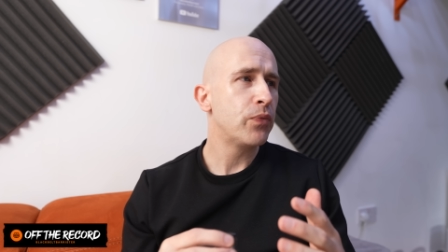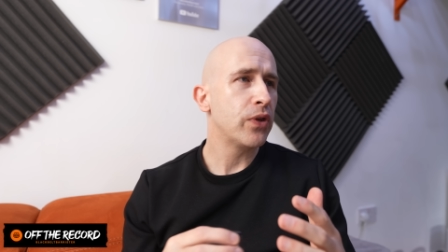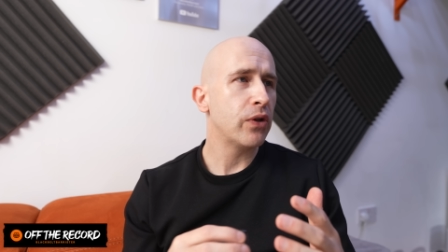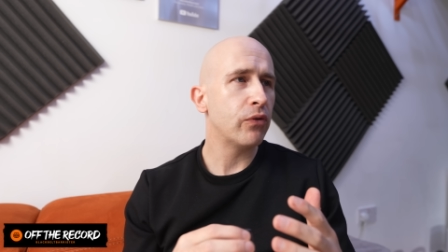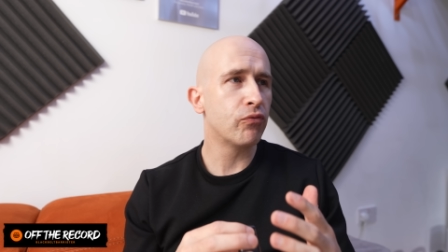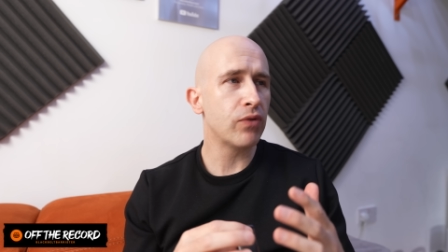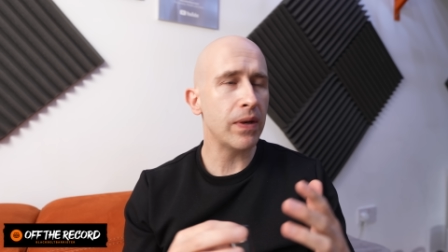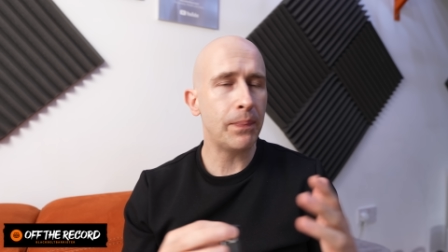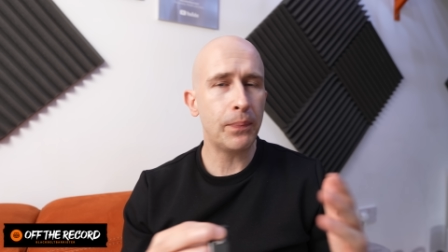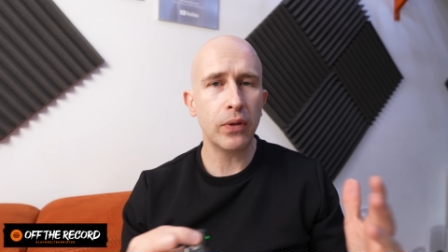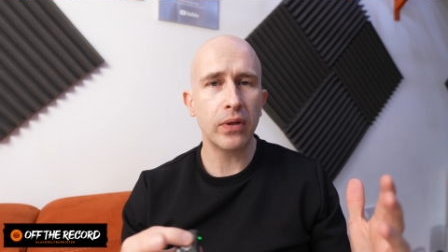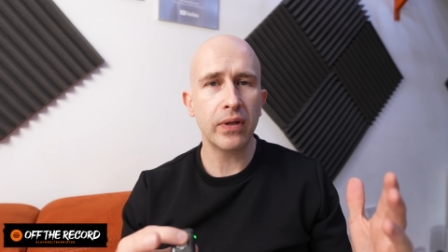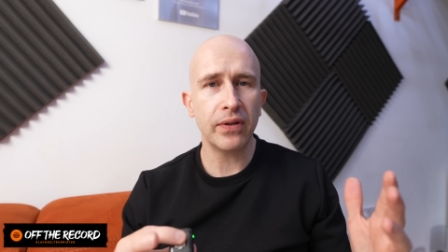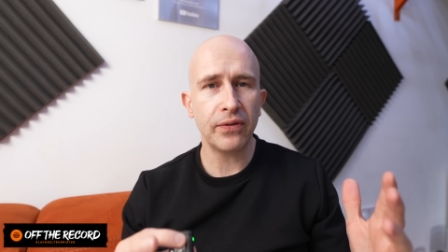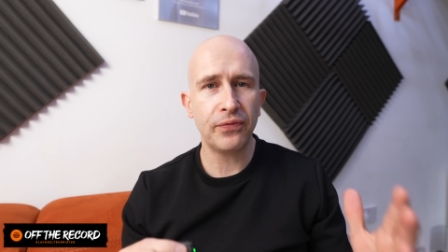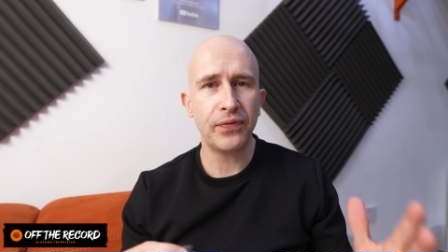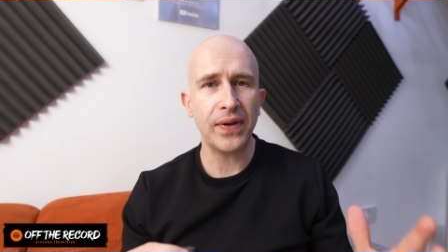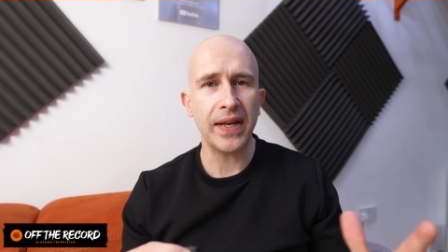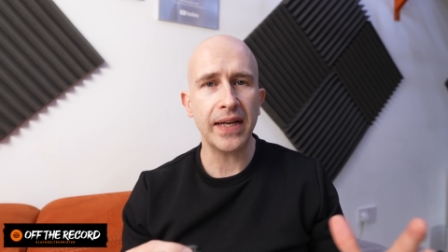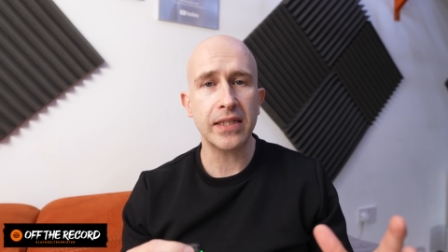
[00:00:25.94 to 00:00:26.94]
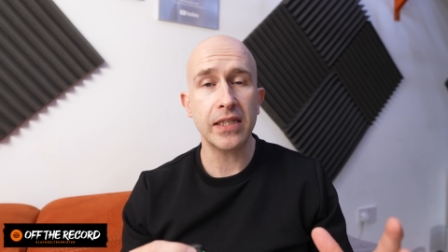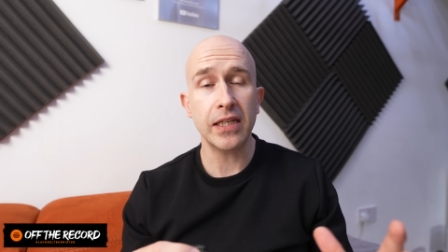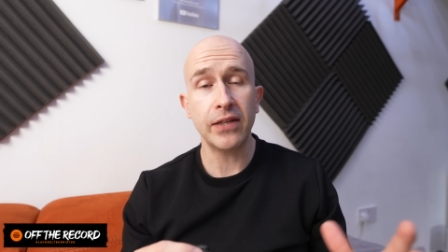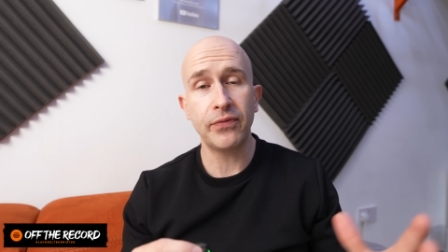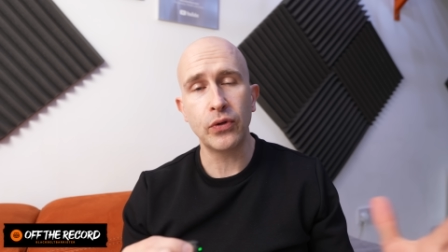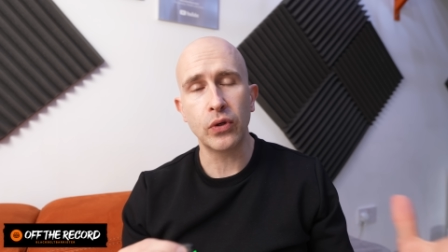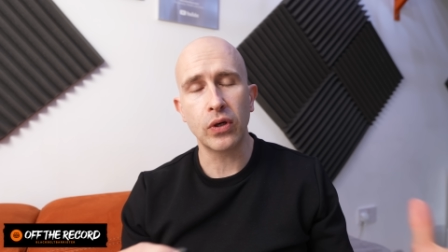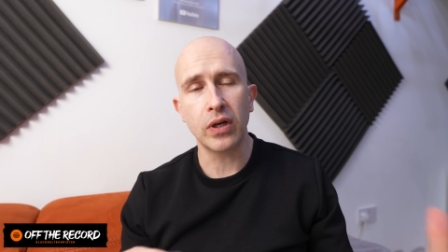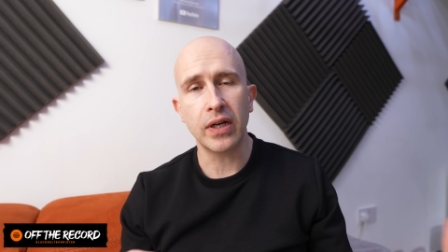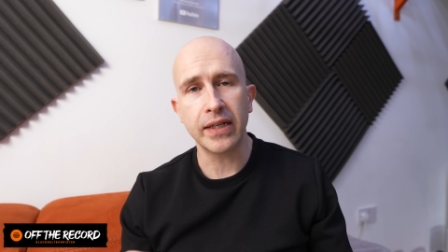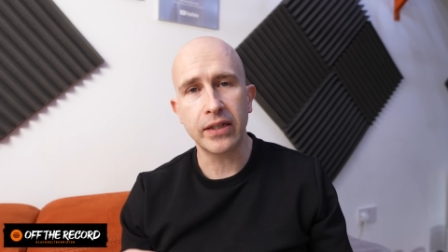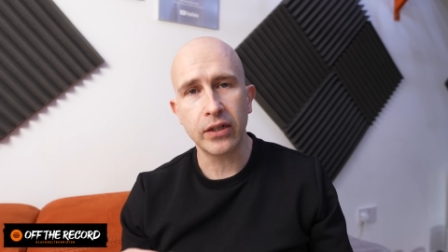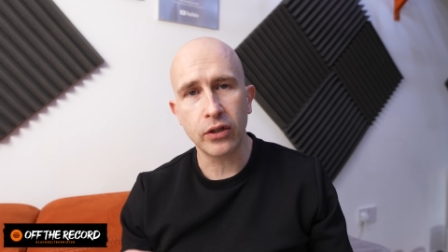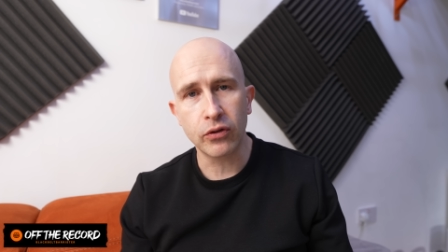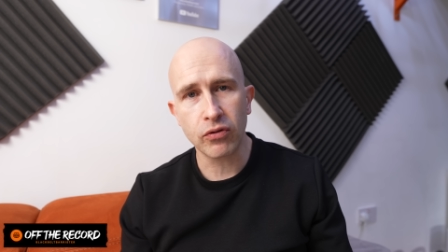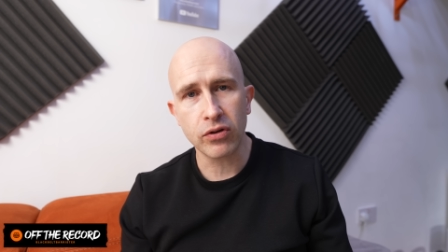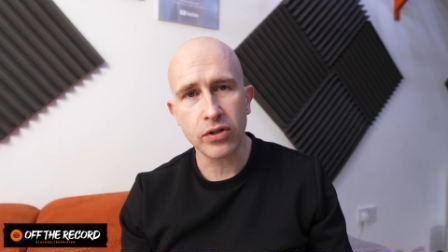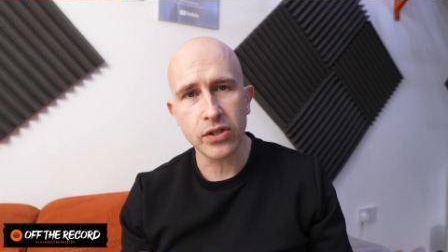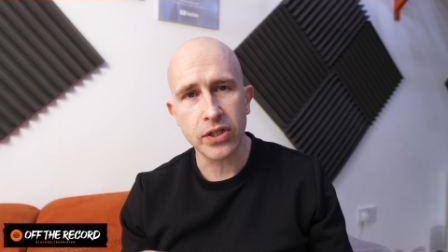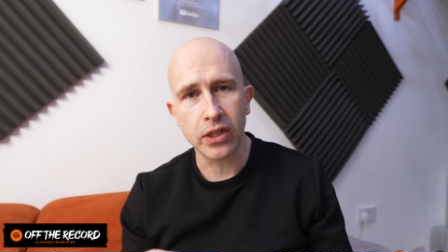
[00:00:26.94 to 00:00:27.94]
ripple effect, if you like,
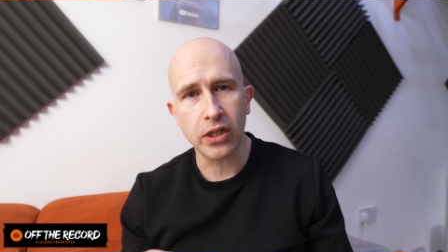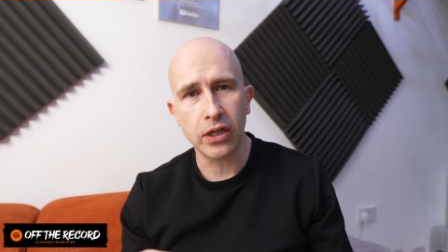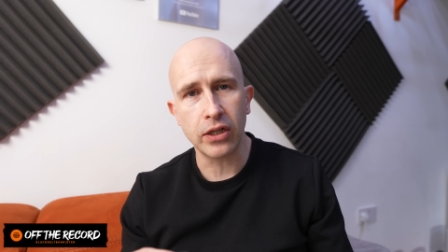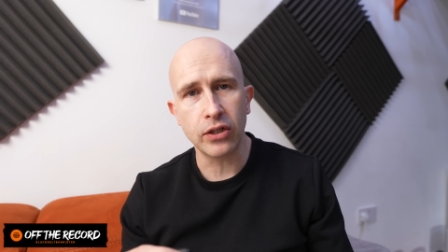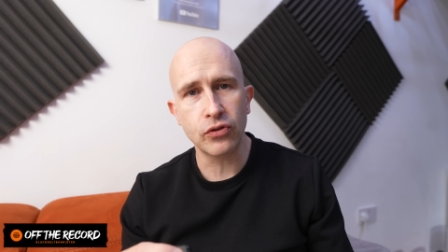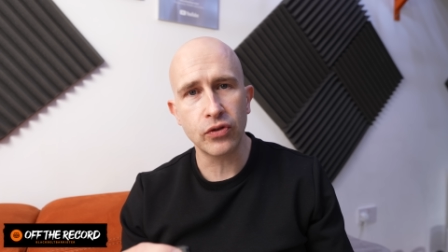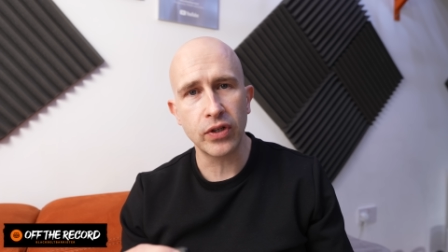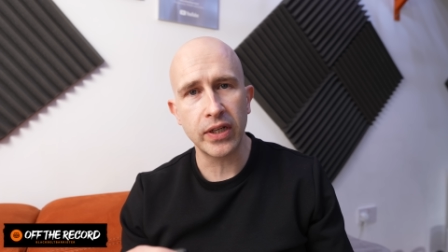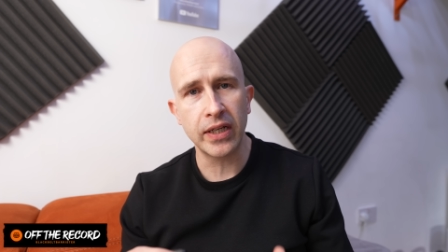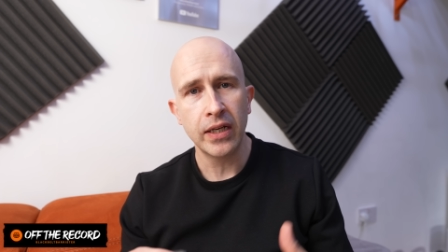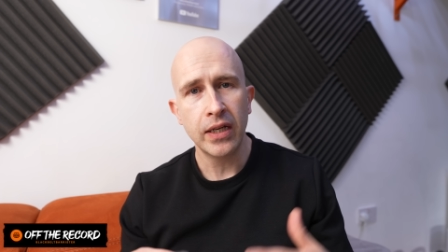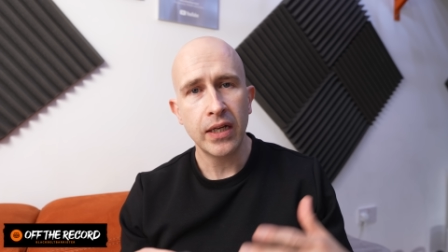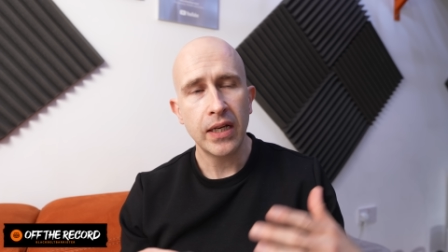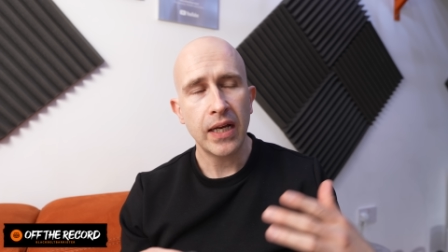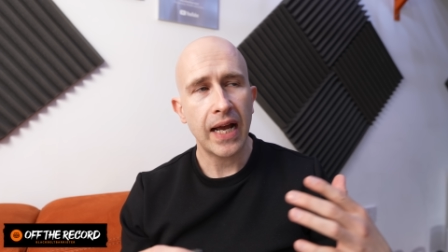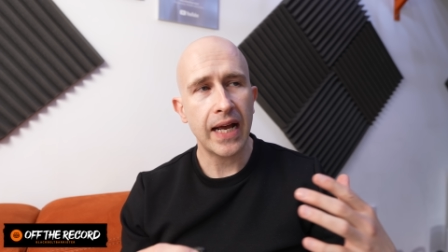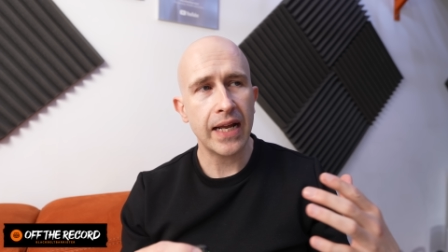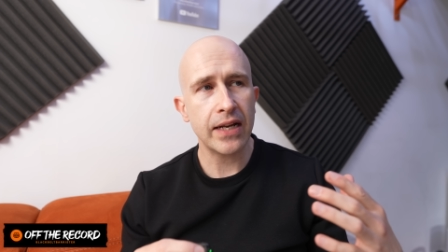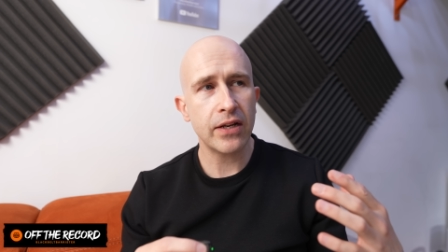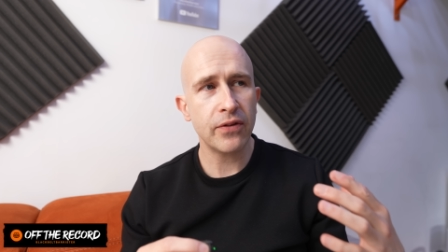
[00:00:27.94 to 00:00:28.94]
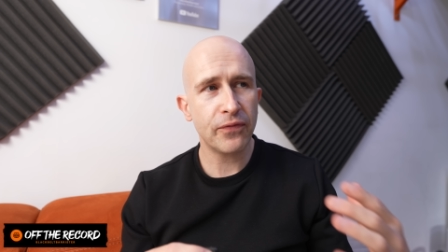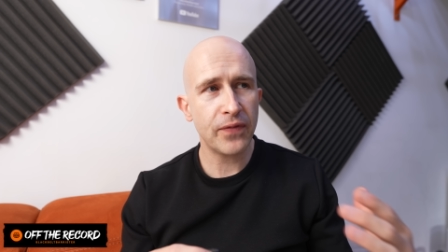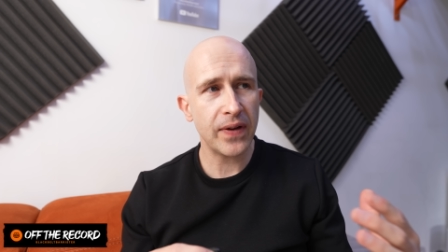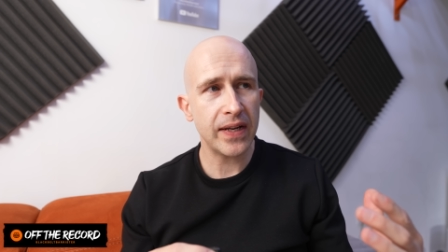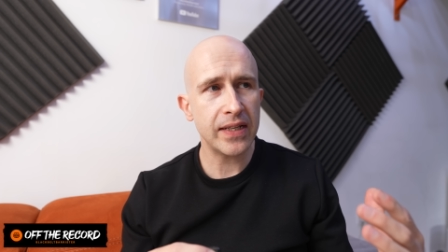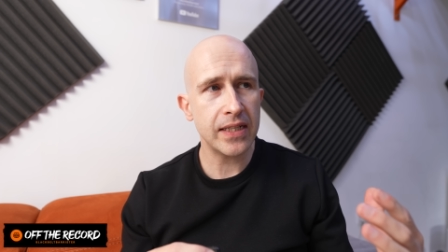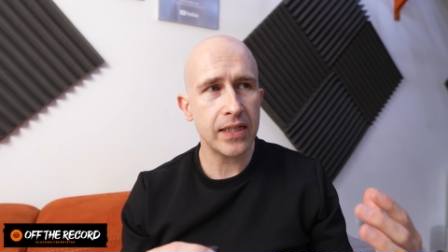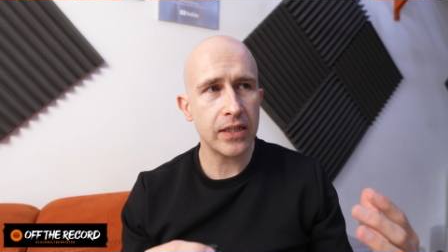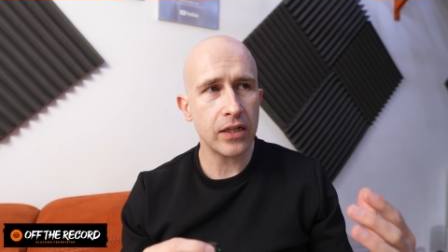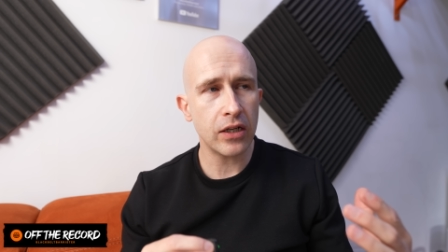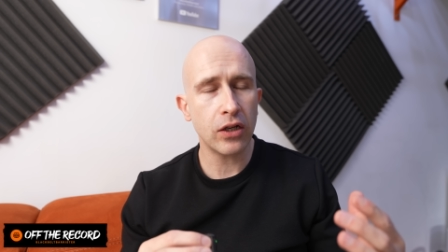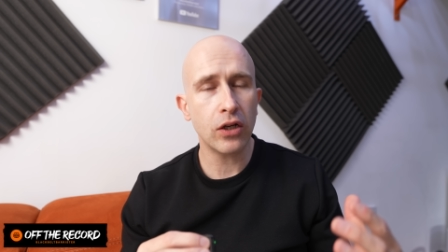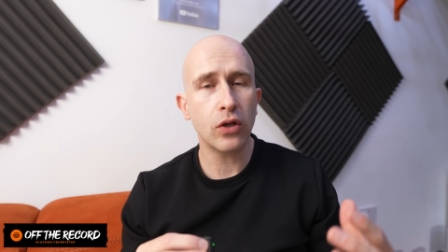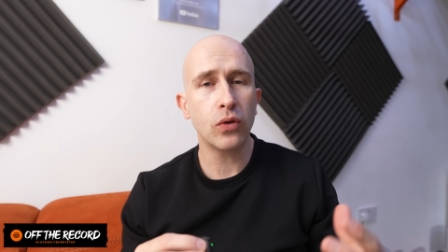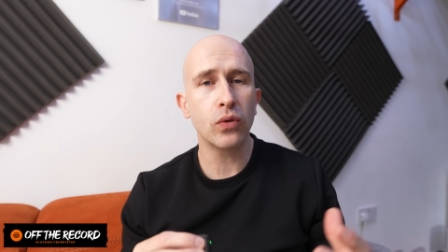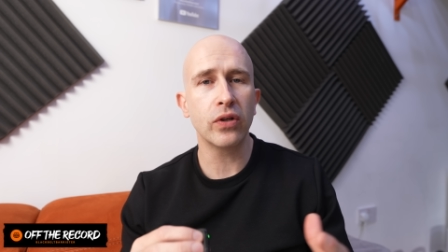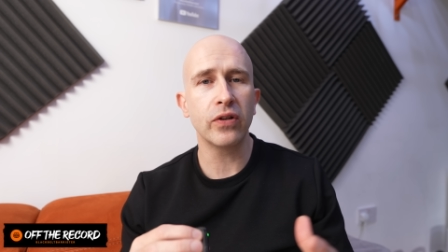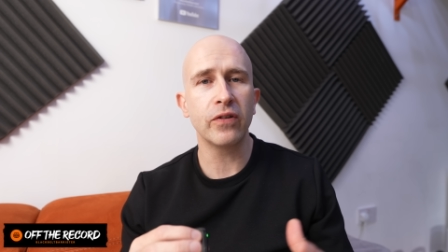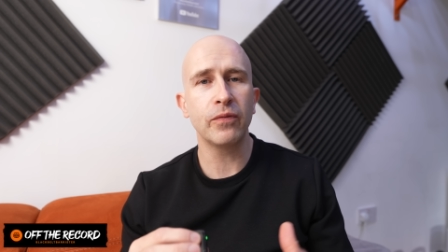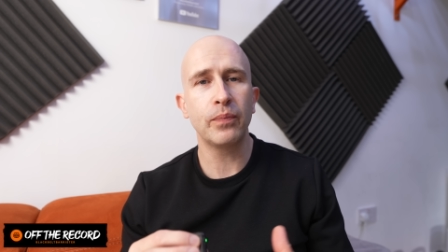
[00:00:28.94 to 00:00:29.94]
across the country, and affected a
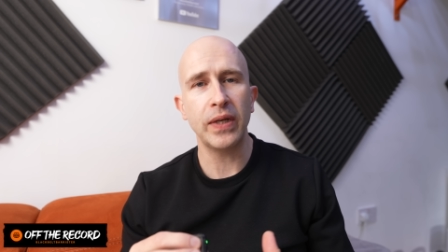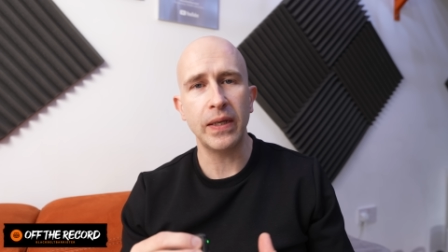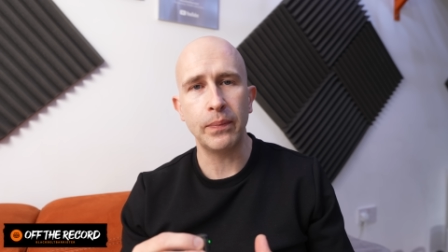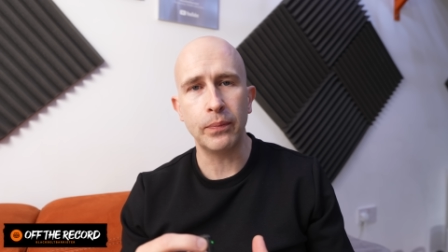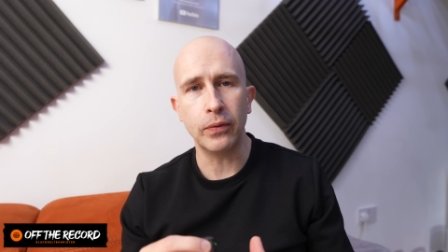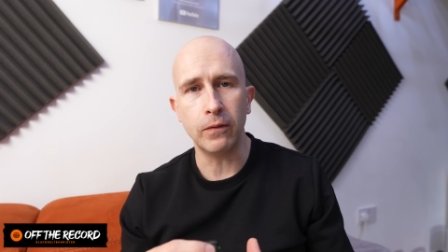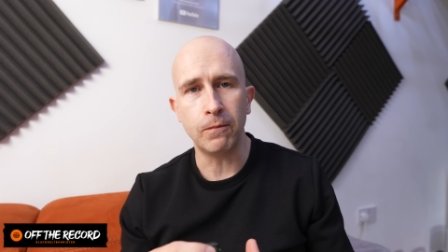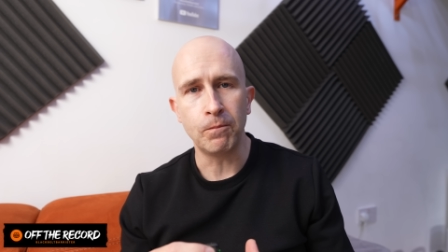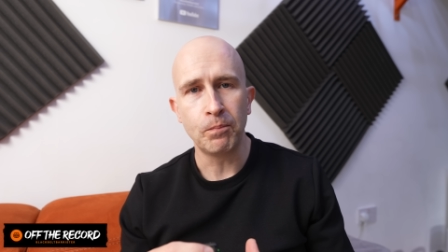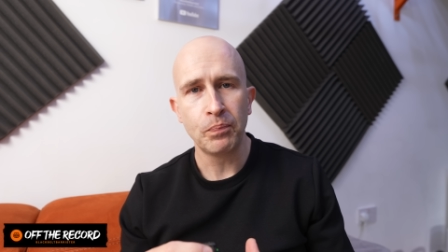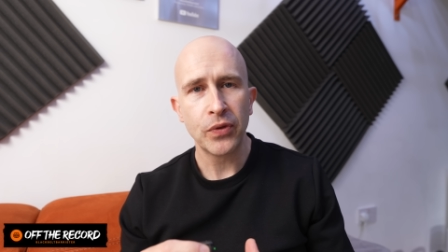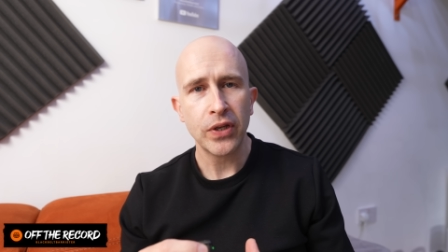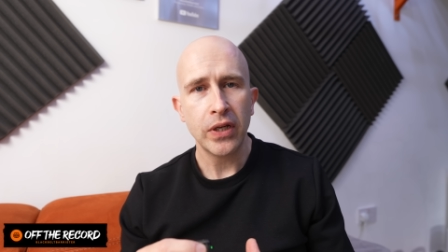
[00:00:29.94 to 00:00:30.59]
whole lot of people.